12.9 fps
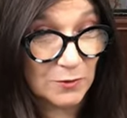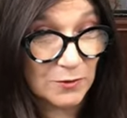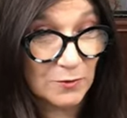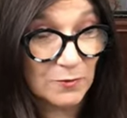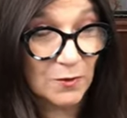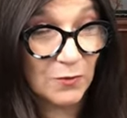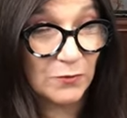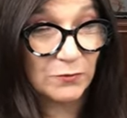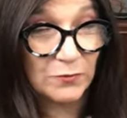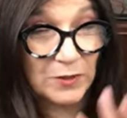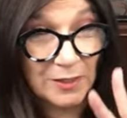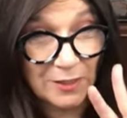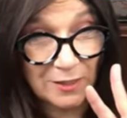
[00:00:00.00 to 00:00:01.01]
So the mm.
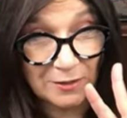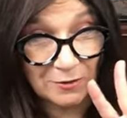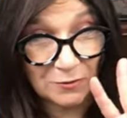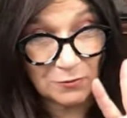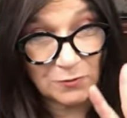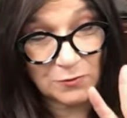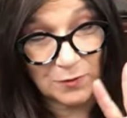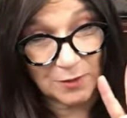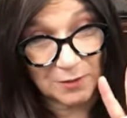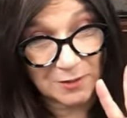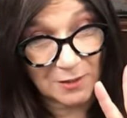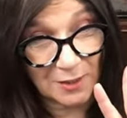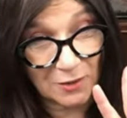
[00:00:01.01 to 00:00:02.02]
three
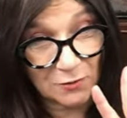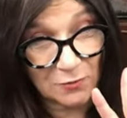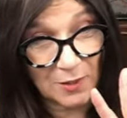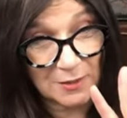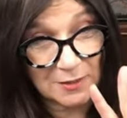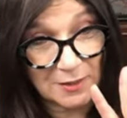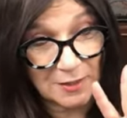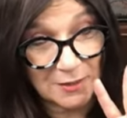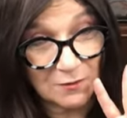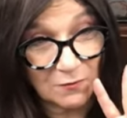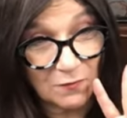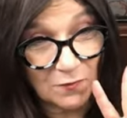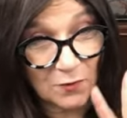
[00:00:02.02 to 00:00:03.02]
nutrients that you guys need
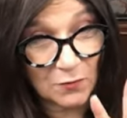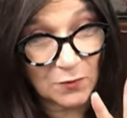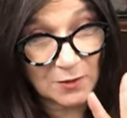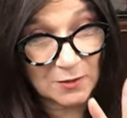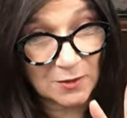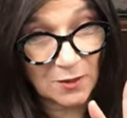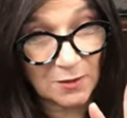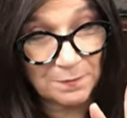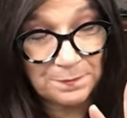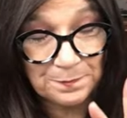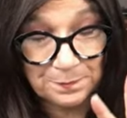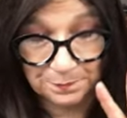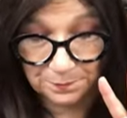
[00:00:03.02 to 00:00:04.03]
to focus on,
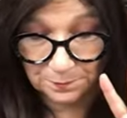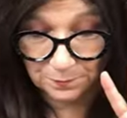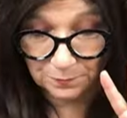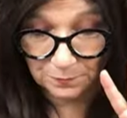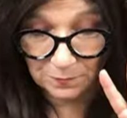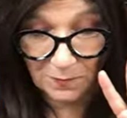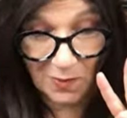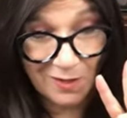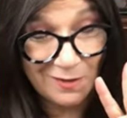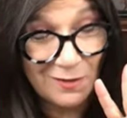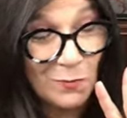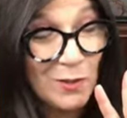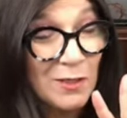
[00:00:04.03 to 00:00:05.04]

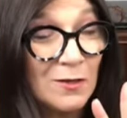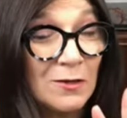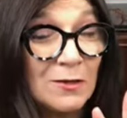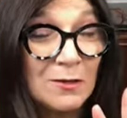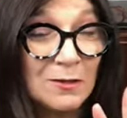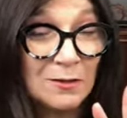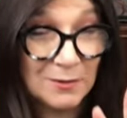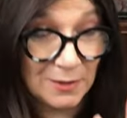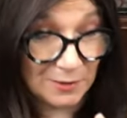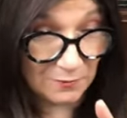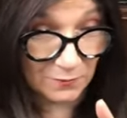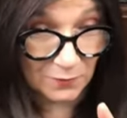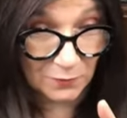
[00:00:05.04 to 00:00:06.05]
that we all
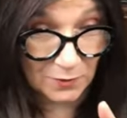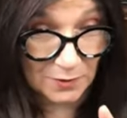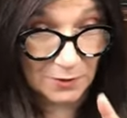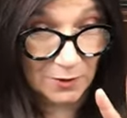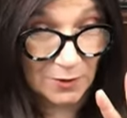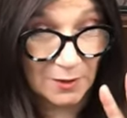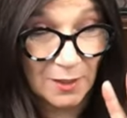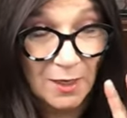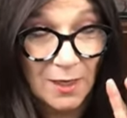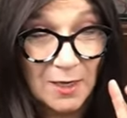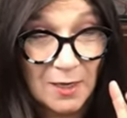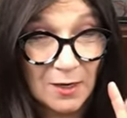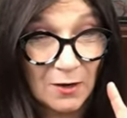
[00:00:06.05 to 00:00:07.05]
need to focus on,
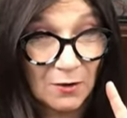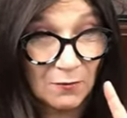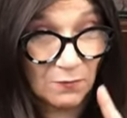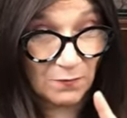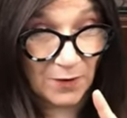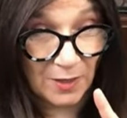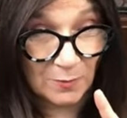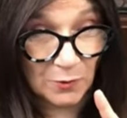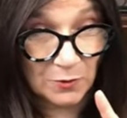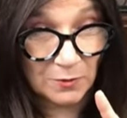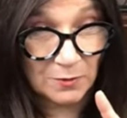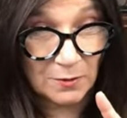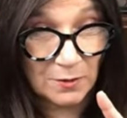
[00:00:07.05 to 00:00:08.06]
are
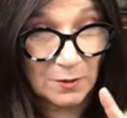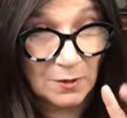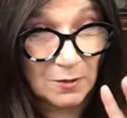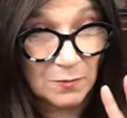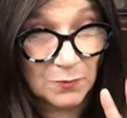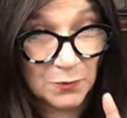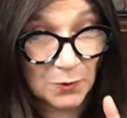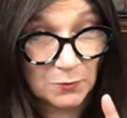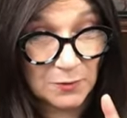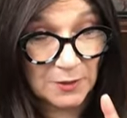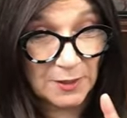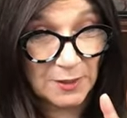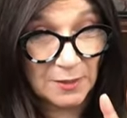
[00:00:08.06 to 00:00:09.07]
fiber,
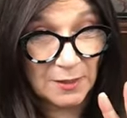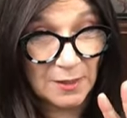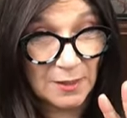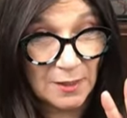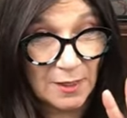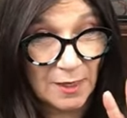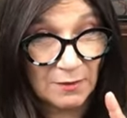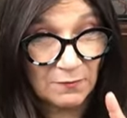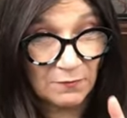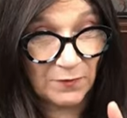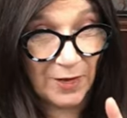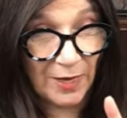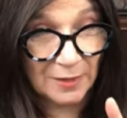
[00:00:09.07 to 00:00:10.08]
protein, and
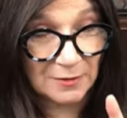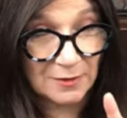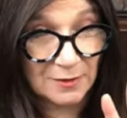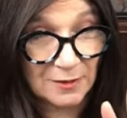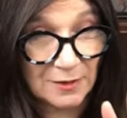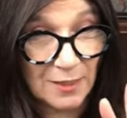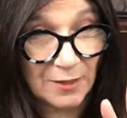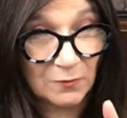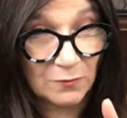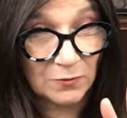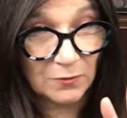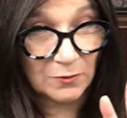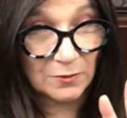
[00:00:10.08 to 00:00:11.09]
fats in that
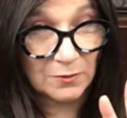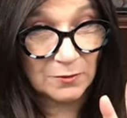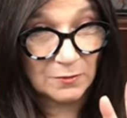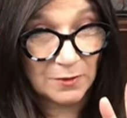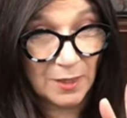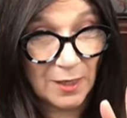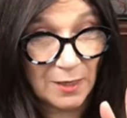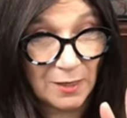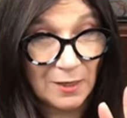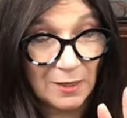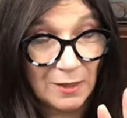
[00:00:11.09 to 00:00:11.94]
order. Okay.